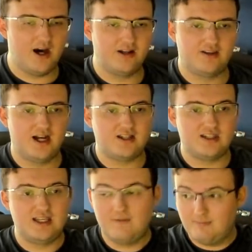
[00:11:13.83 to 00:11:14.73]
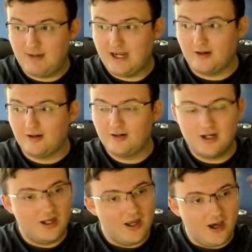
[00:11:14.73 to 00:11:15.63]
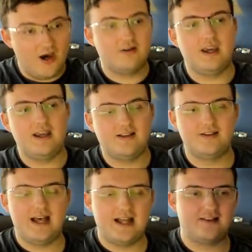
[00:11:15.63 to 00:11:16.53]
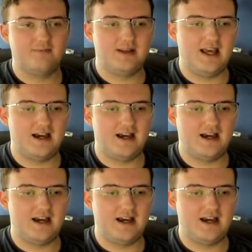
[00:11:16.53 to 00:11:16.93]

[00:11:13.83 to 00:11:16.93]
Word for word: untouched even better. Okay, so that's going to be how